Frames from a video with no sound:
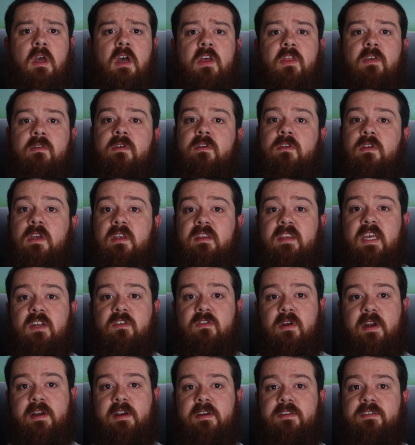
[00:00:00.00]
The routine then
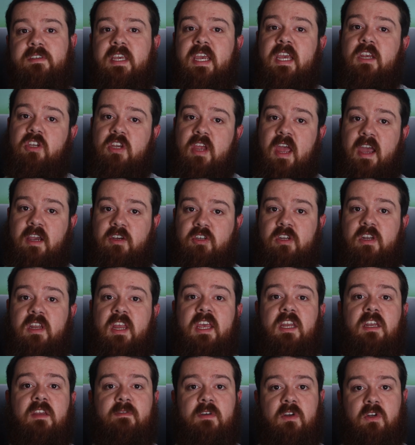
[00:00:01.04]
triggers each action
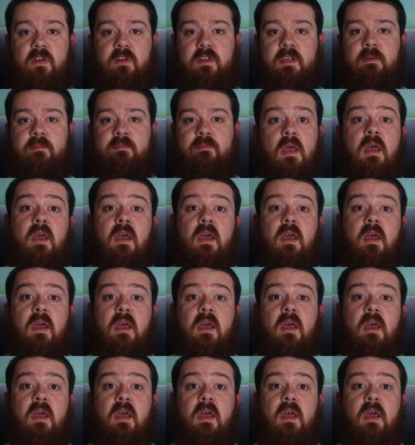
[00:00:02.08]
individually.